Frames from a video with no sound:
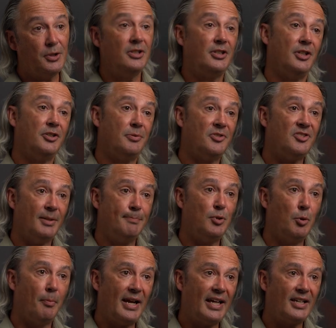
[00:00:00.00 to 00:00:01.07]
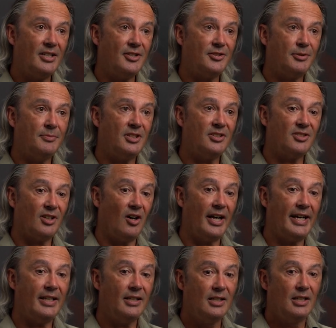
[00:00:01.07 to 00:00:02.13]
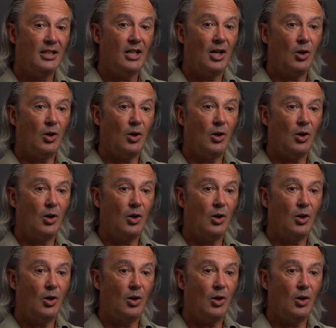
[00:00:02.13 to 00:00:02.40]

you can do some simple mechanism design